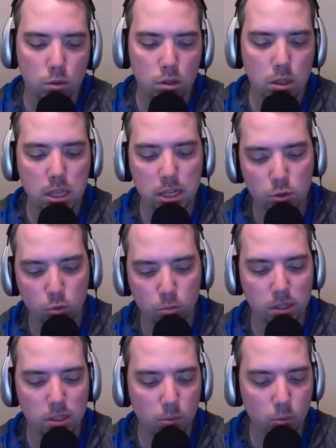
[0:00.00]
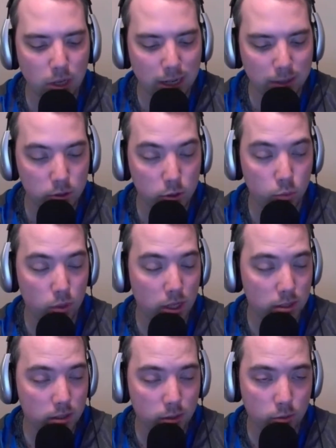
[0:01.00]
This would be something where I would
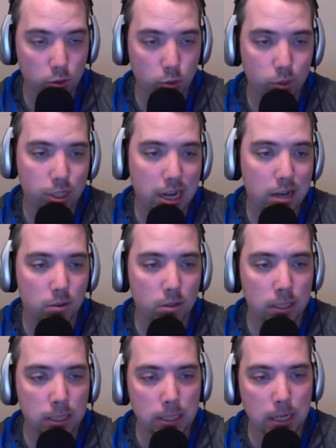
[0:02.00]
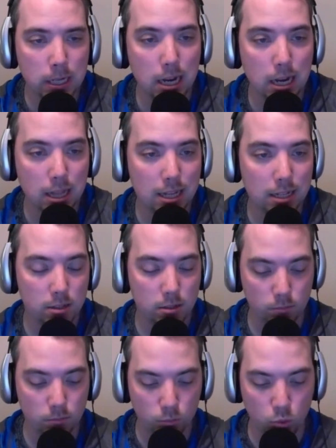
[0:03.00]
easily do a switch out.
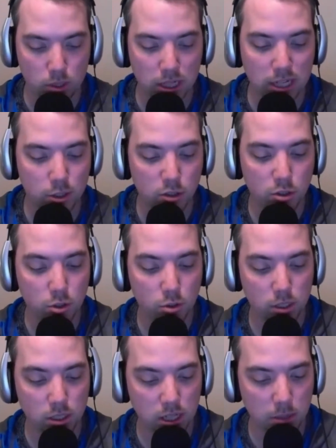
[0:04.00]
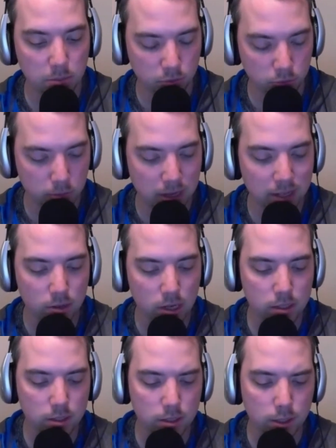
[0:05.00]
That's, once again, just using an example from my
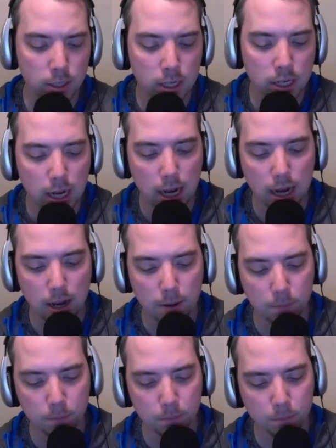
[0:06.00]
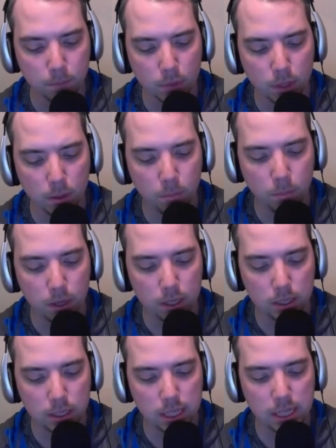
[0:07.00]
roster.
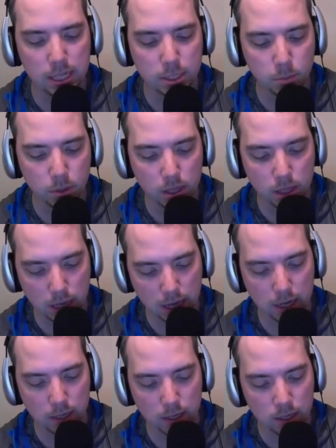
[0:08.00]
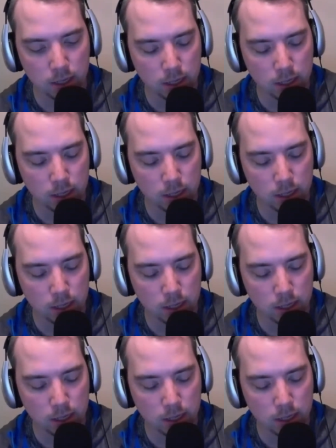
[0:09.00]
But ESPN